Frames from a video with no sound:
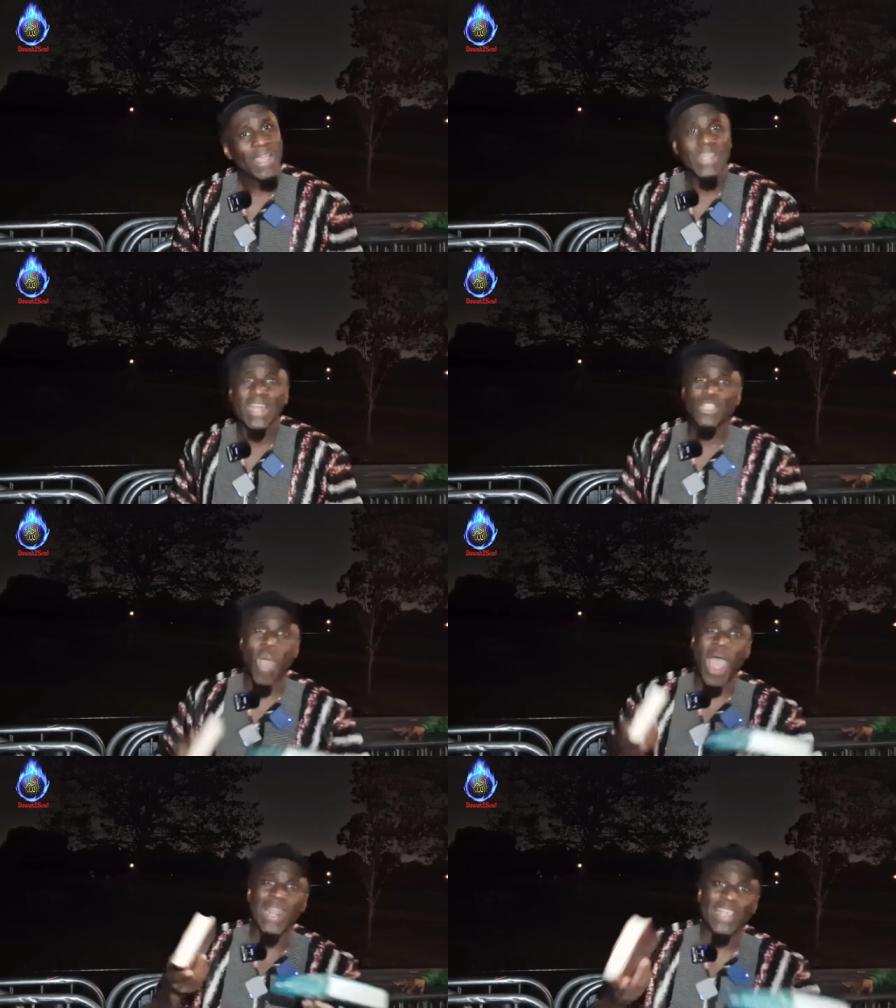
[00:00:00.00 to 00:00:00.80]
That is
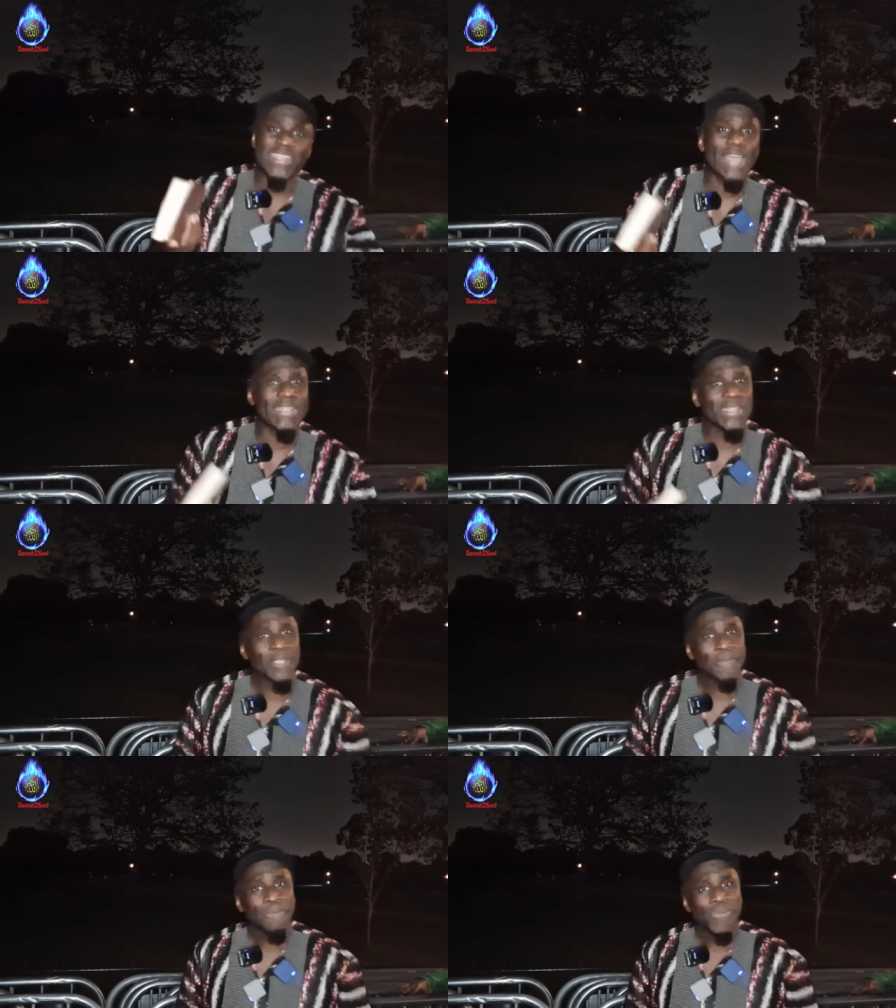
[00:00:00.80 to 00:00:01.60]
what Allah said.
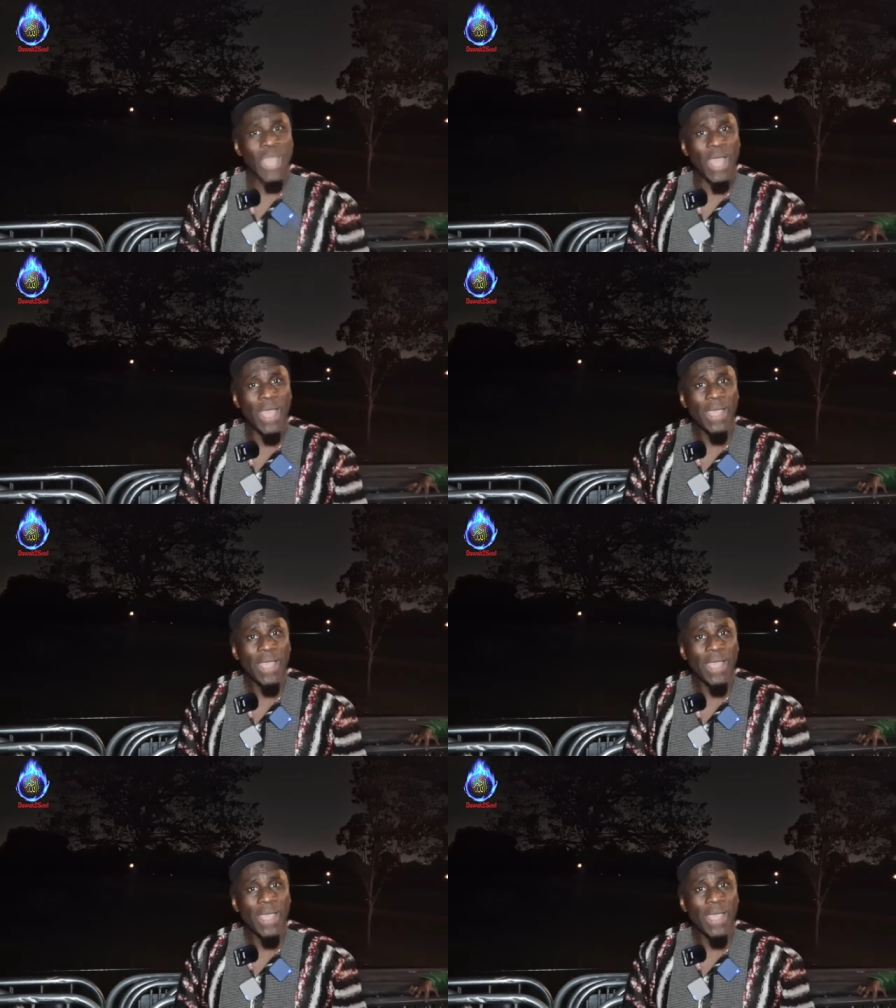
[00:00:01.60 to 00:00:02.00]
Yeah,